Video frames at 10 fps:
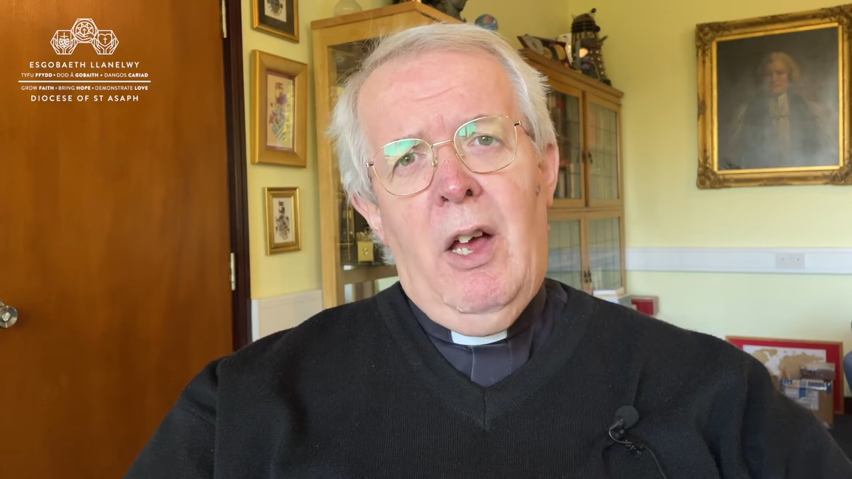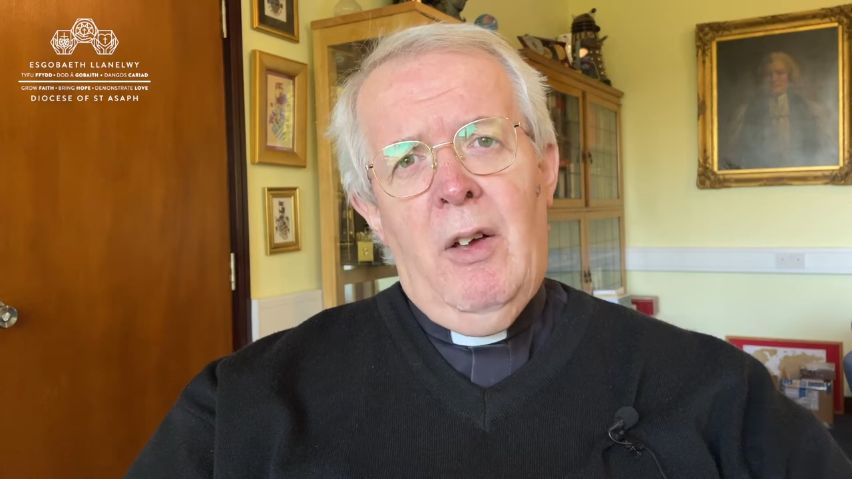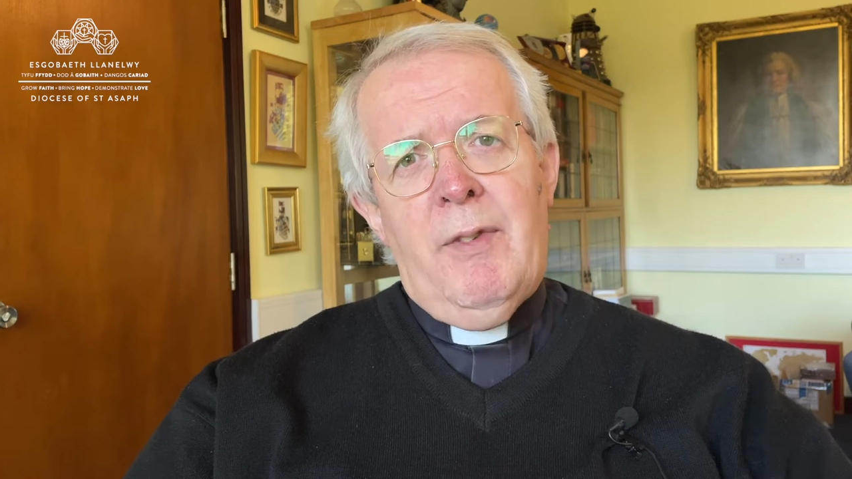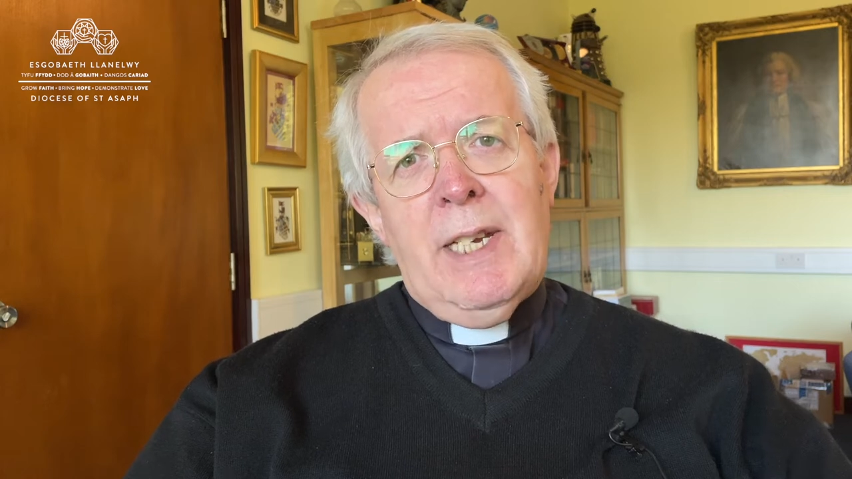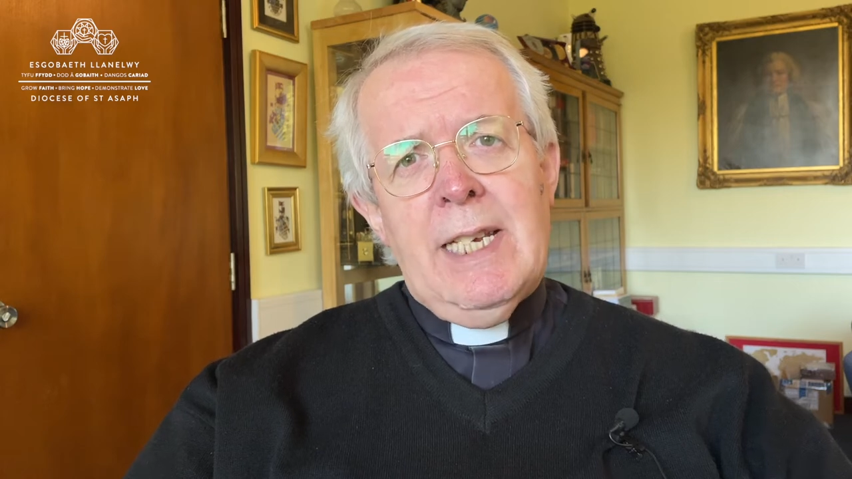
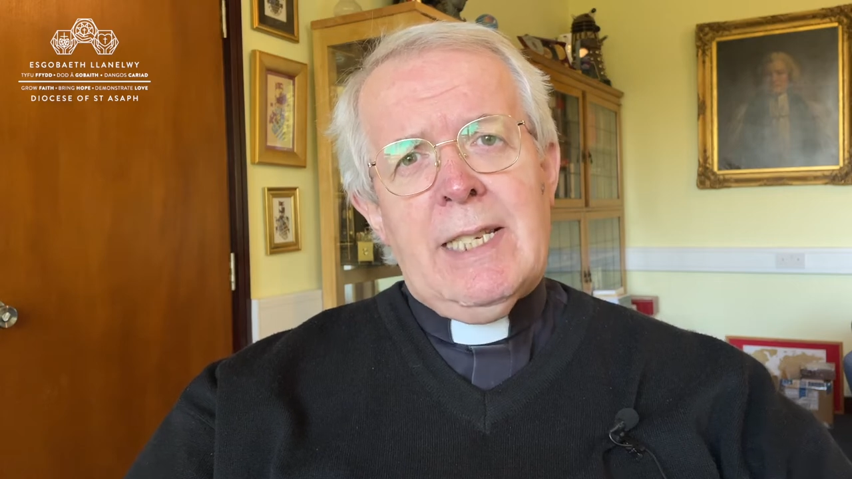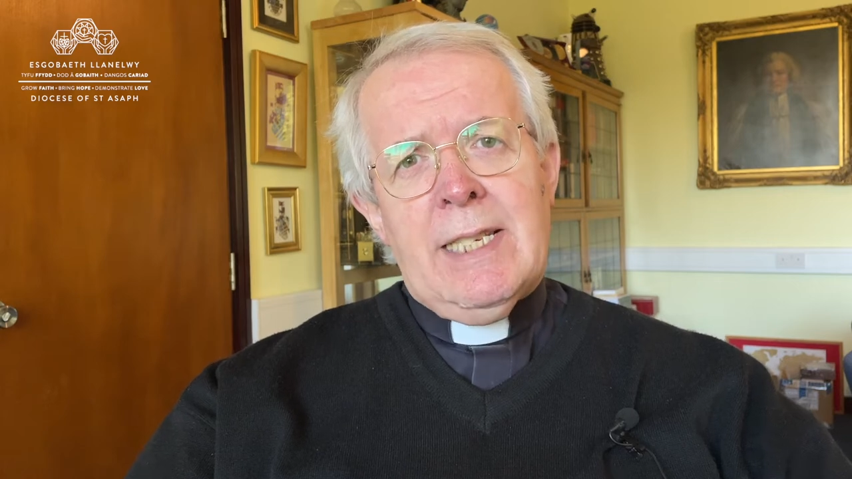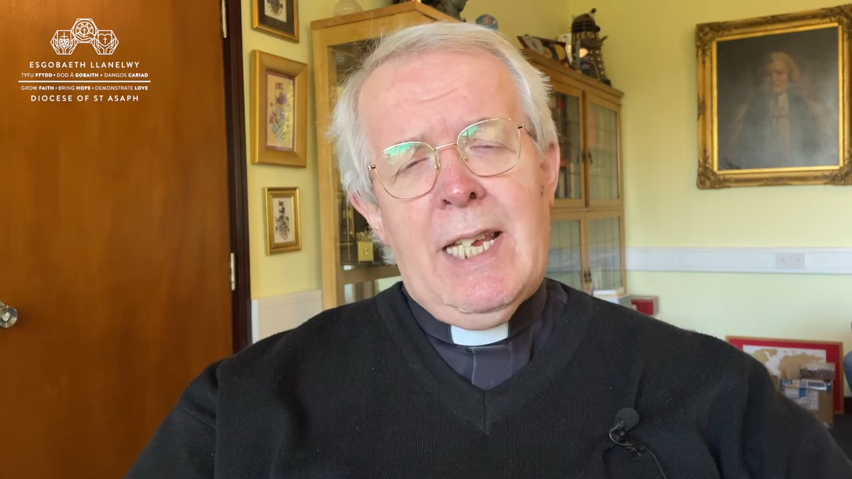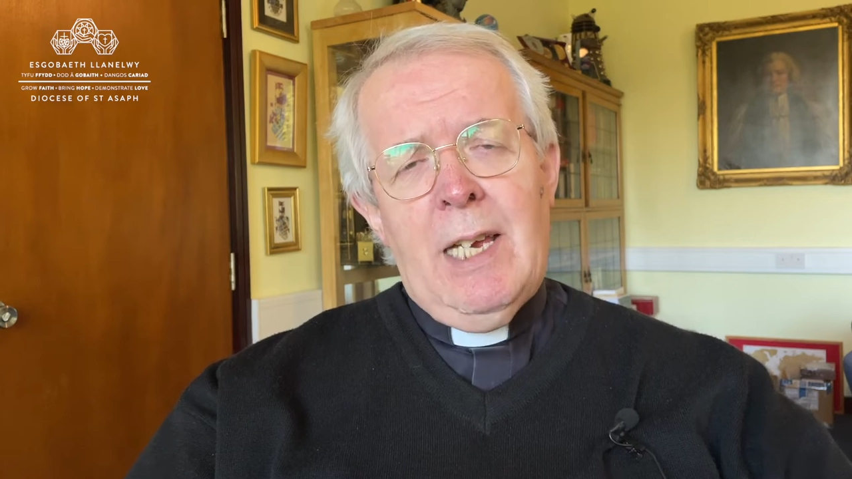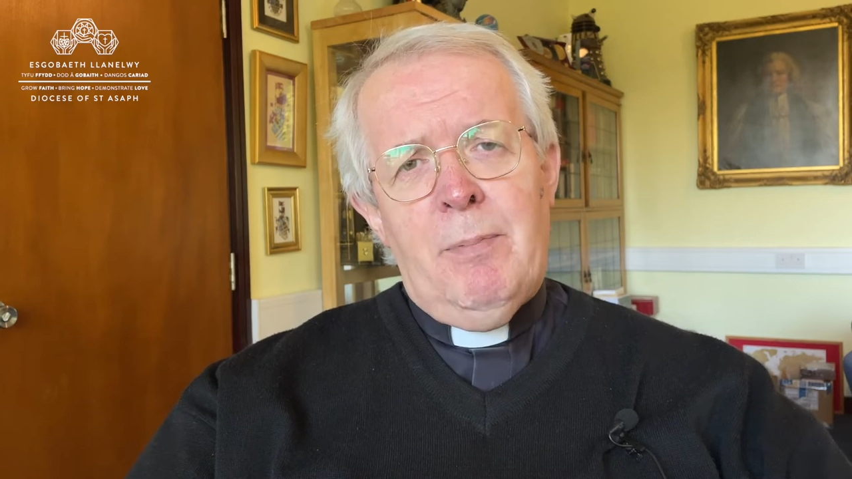of a
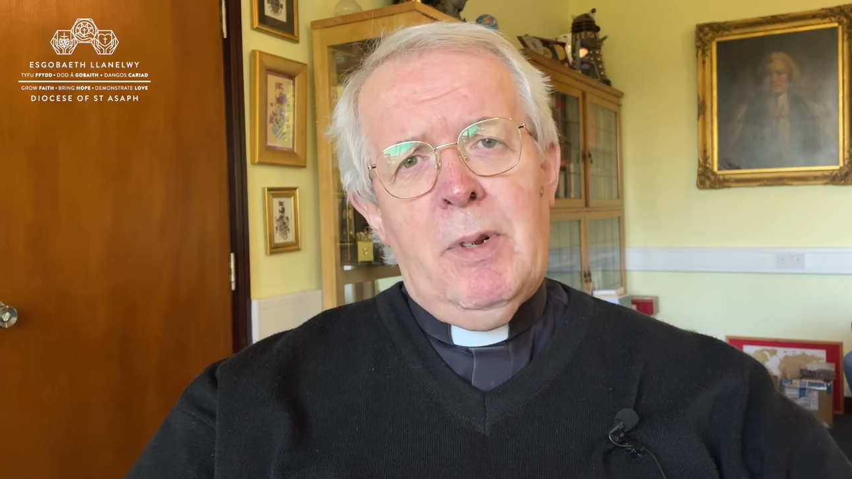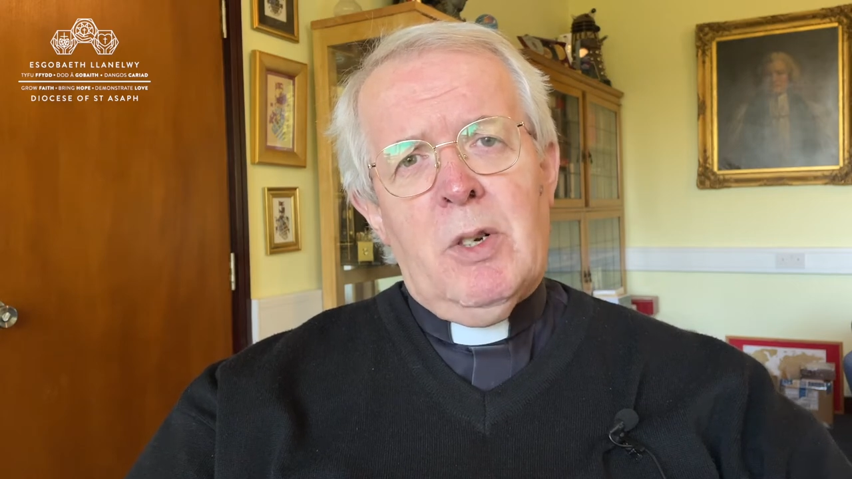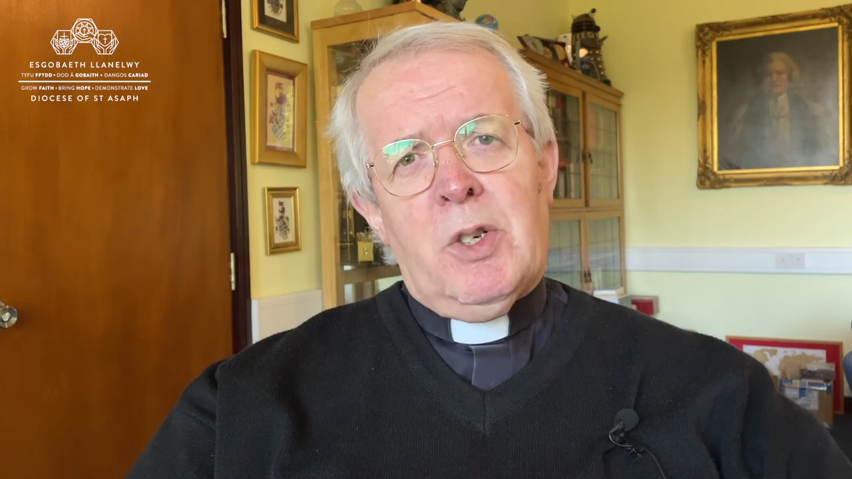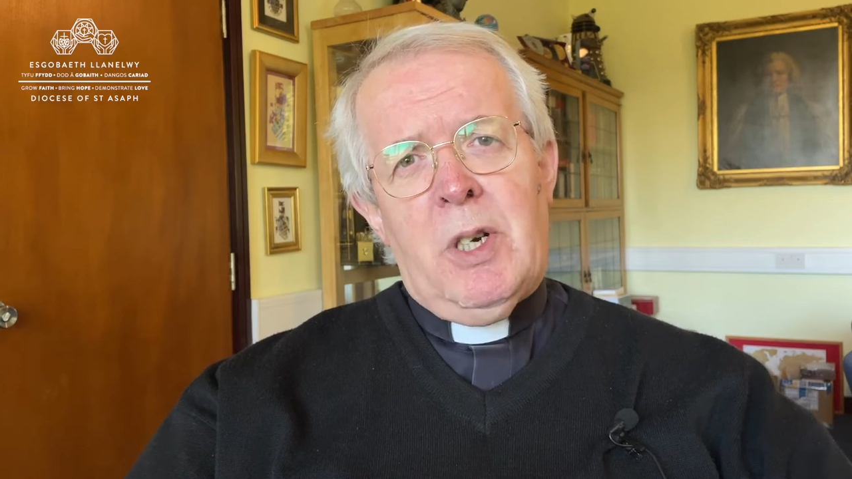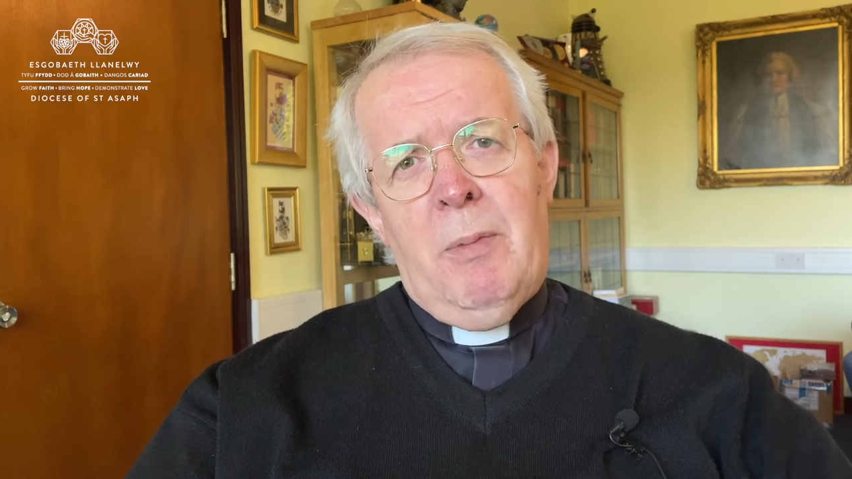
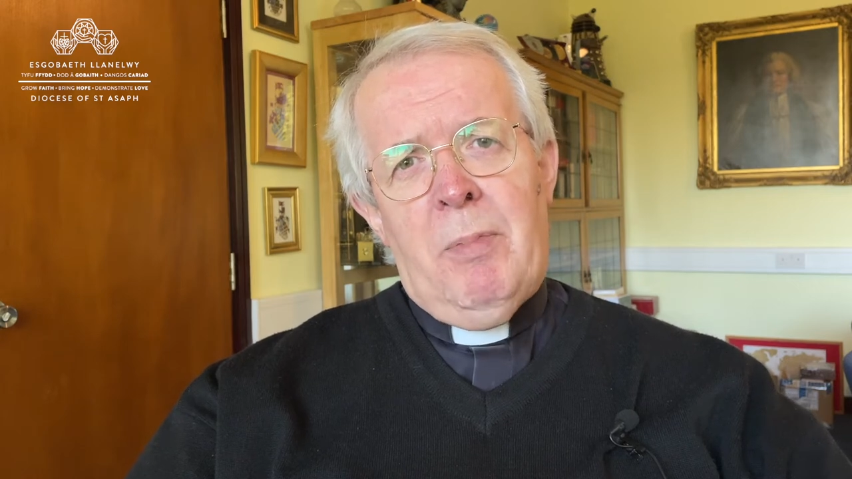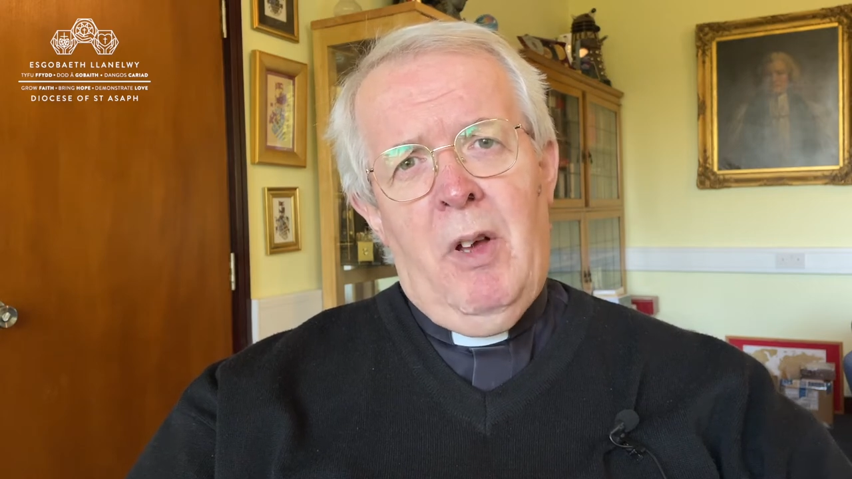discipleship